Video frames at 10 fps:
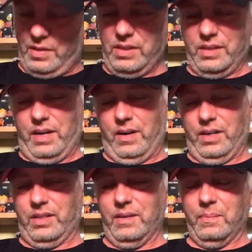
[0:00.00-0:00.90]
well, this is
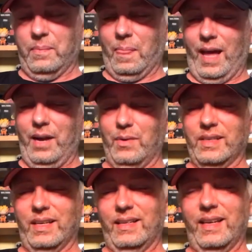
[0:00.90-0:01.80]
interesting. I didn't
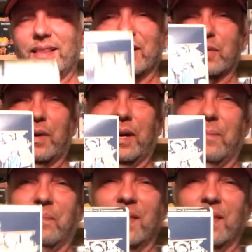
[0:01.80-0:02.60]
realize they did it this way.